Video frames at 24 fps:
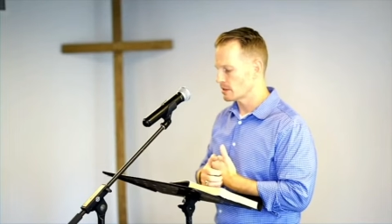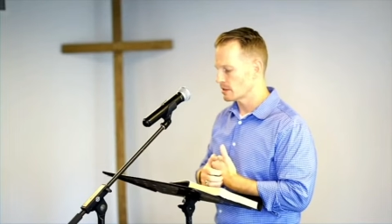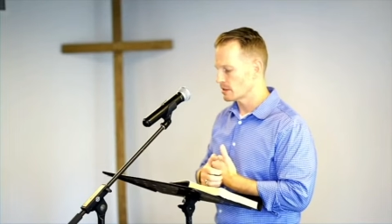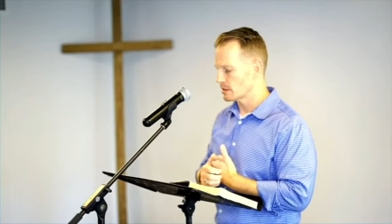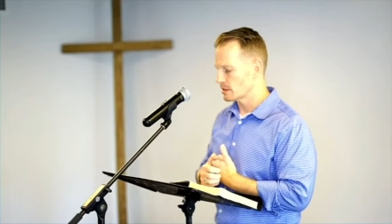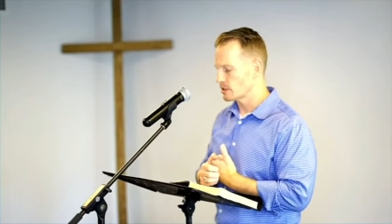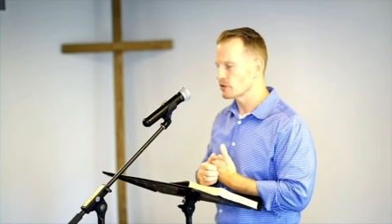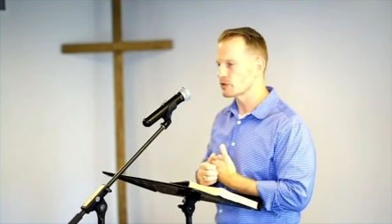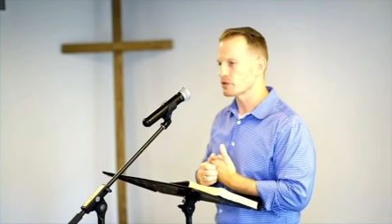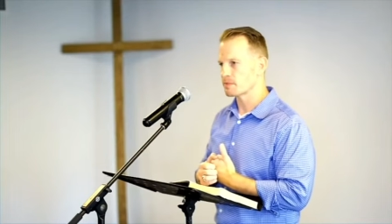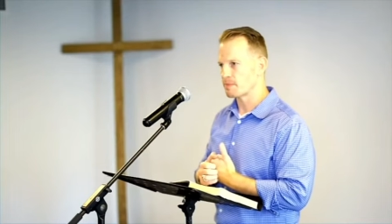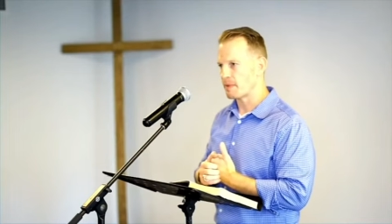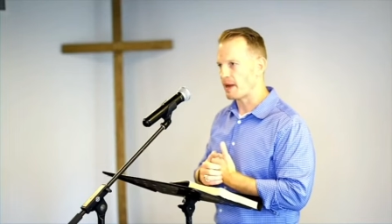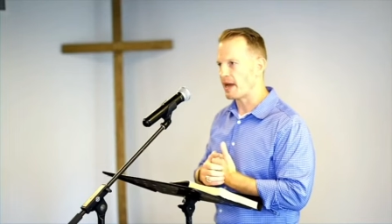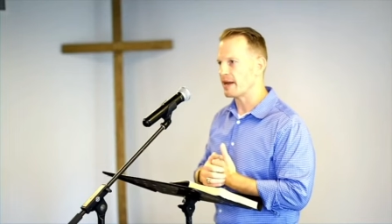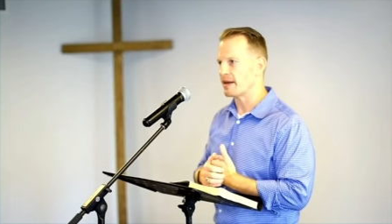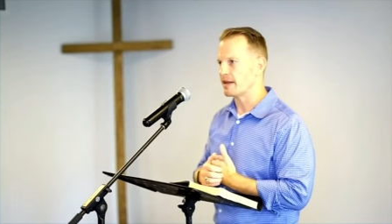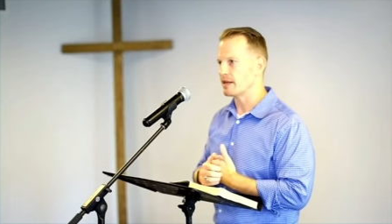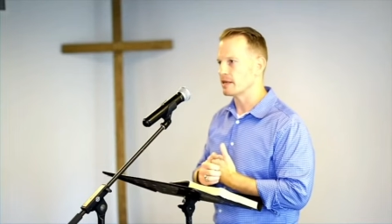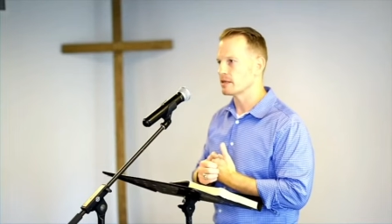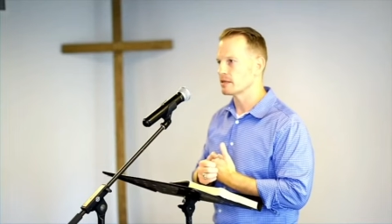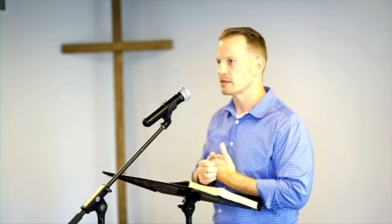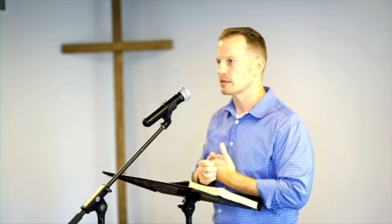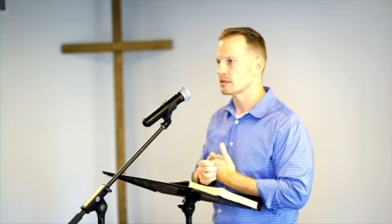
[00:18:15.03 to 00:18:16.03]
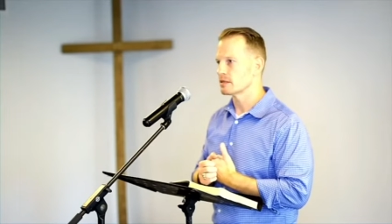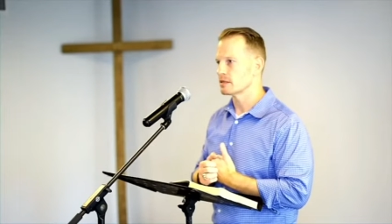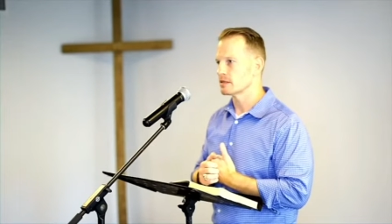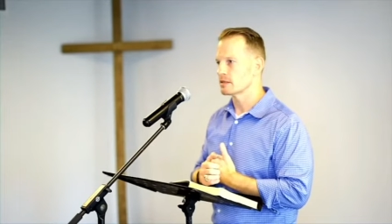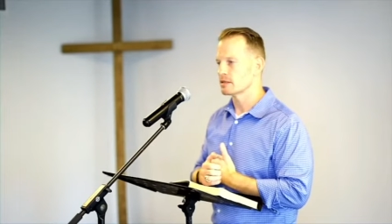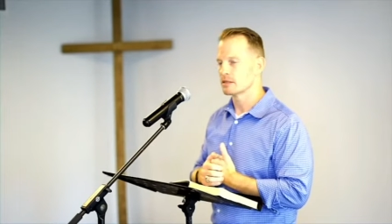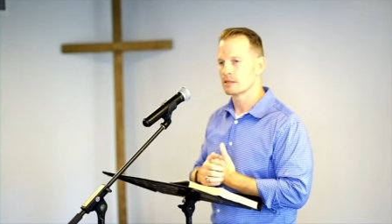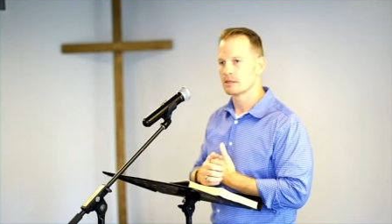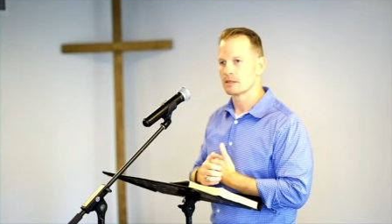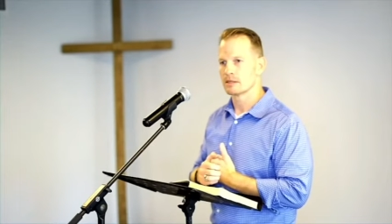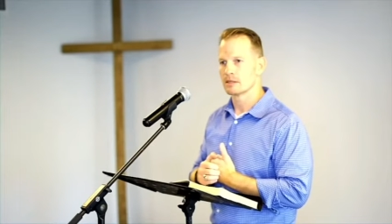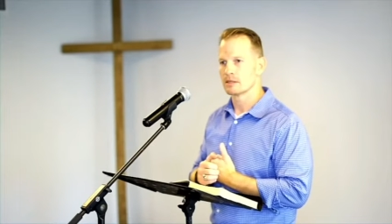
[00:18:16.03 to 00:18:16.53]
You'll spot it.
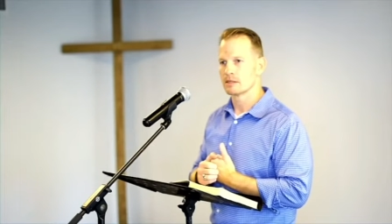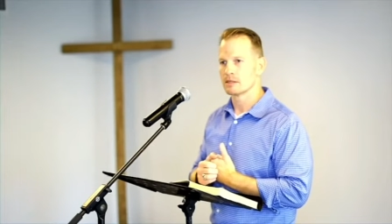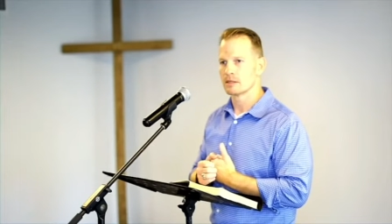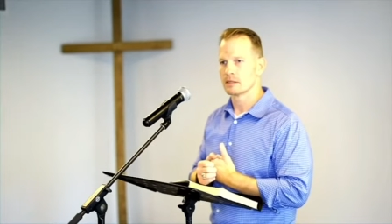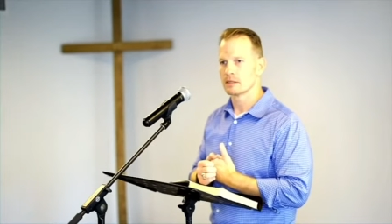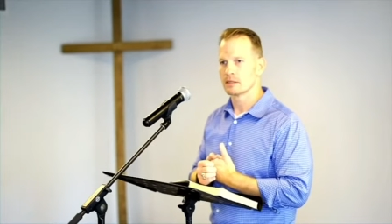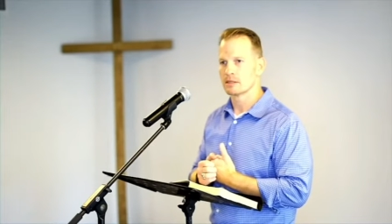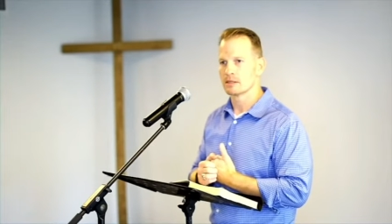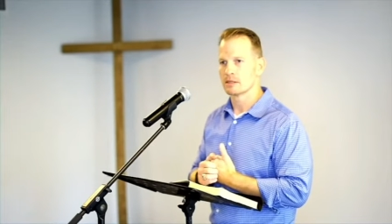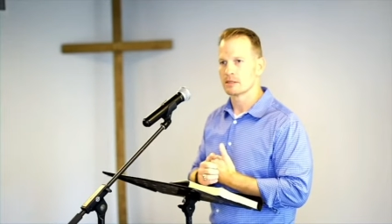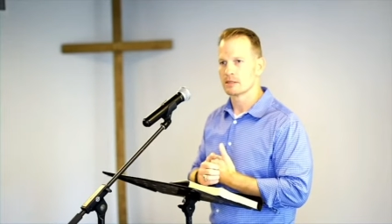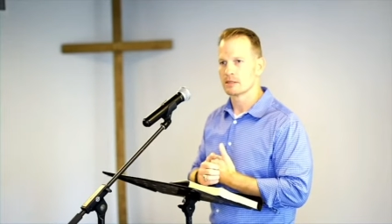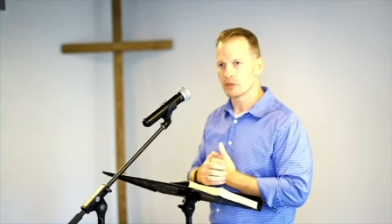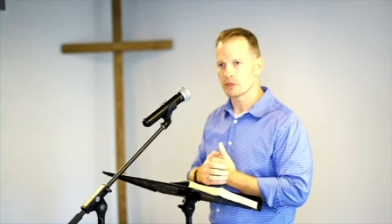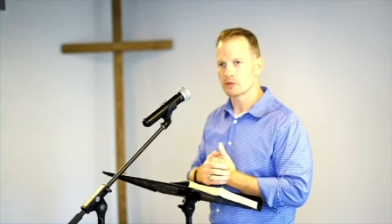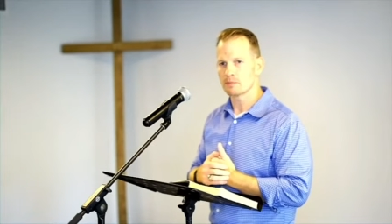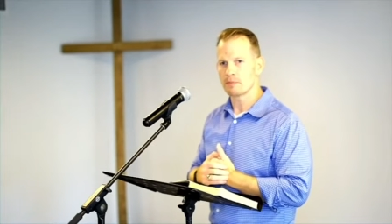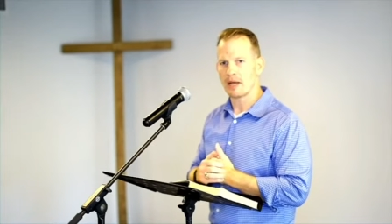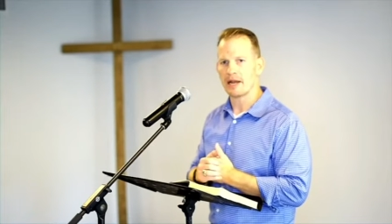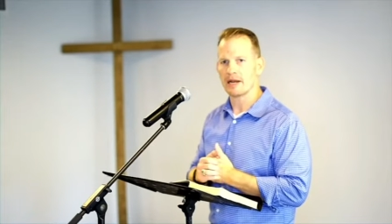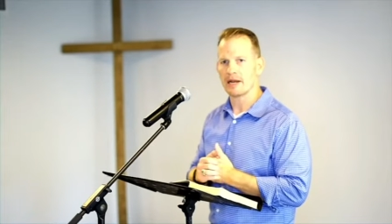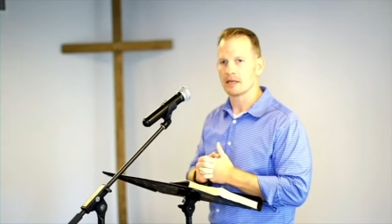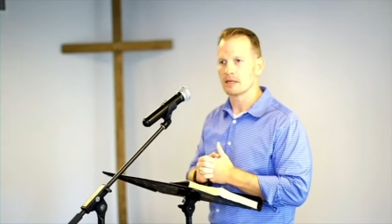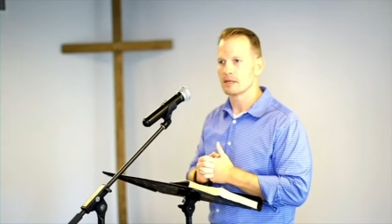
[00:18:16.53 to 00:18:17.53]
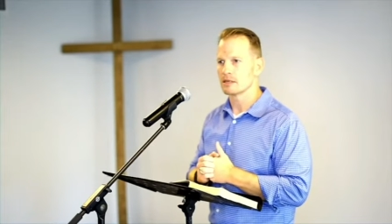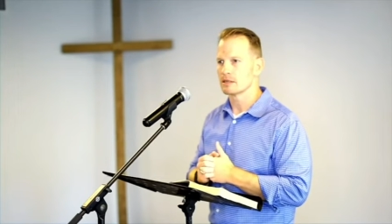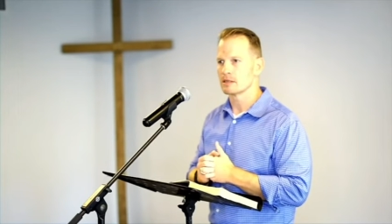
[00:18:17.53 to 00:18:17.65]
You'll spot it.